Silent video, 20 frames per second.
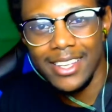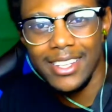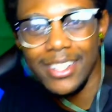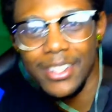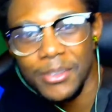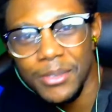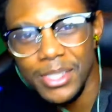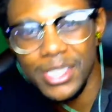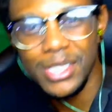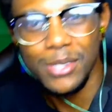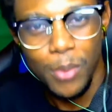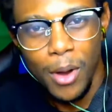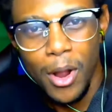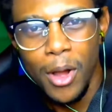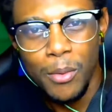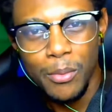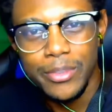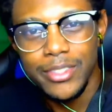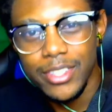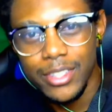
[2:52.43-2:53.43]
what's
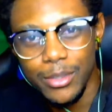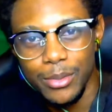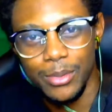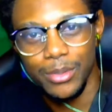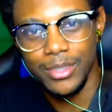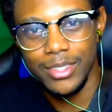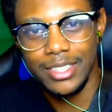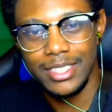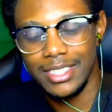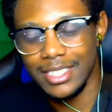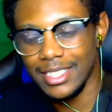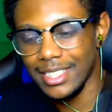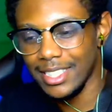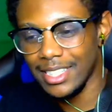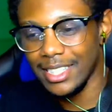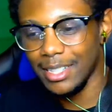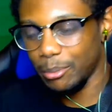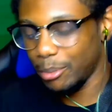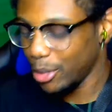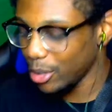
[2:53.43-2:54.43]
wrong with you?
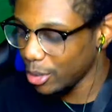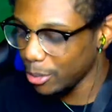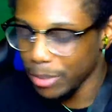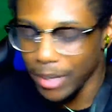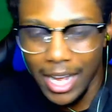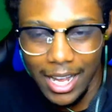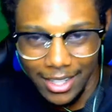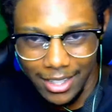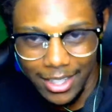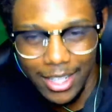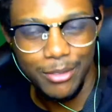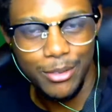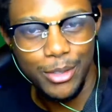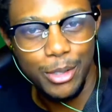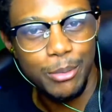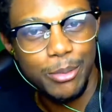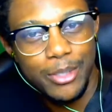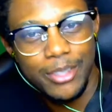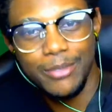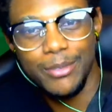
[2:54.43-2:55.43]
PewDiePie, I love you,
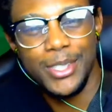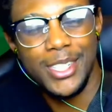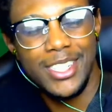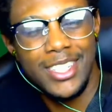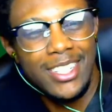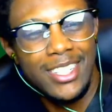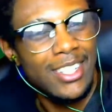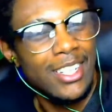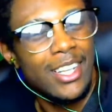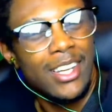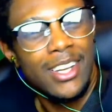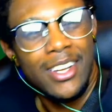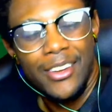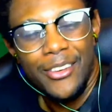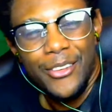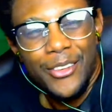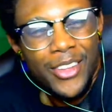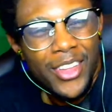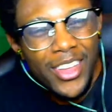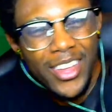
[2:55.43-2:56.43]
but,
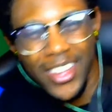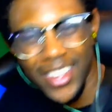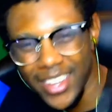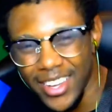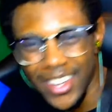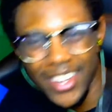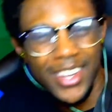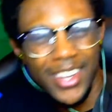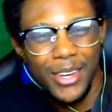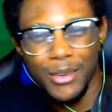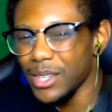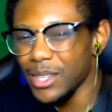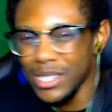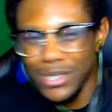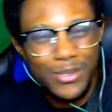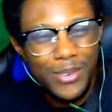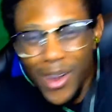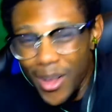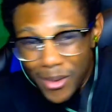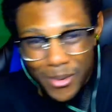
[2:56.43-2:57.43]
What's
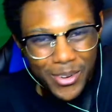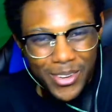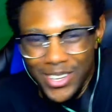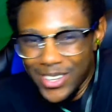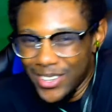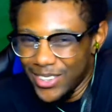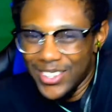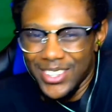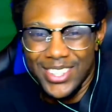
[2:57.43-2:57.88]
wrong?